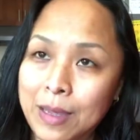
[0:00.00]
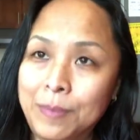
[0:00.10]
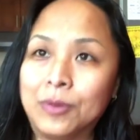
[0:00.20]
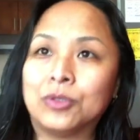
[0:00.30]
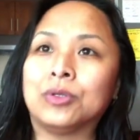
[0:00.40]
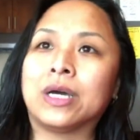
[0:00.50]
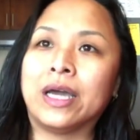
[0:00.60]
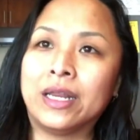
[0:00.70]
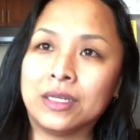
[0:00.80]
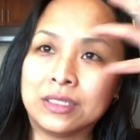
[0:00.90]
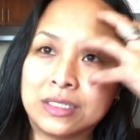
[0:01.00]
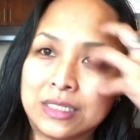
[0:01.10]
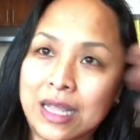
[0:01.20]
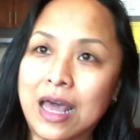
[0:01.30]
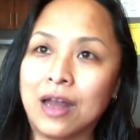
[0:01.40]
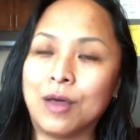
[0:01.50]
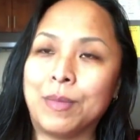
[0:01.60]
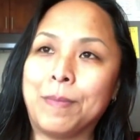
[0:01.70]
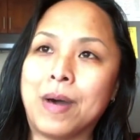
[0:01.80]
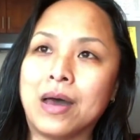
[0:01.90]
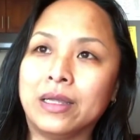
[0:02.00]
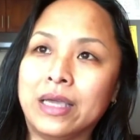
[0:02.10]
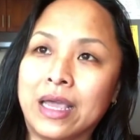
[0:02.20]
able to kind of step out of my body